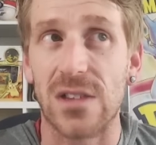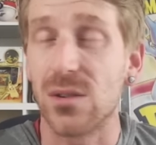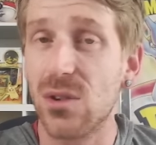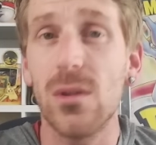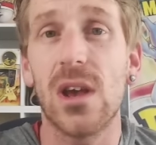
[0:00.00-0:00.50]

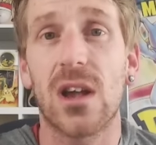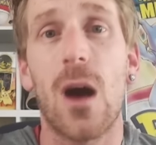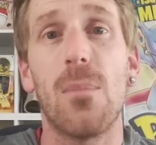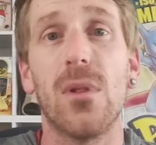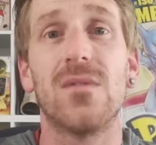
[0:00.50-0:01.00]
There's only a
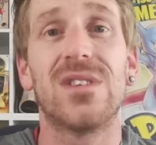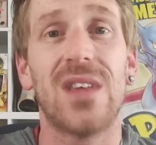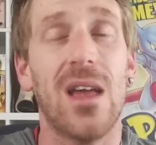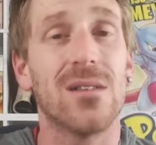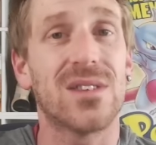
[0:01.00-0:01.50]
couple of
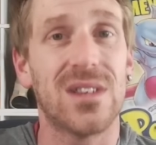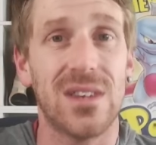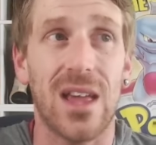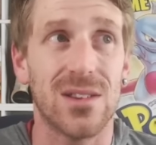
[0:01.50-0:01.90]
sales today.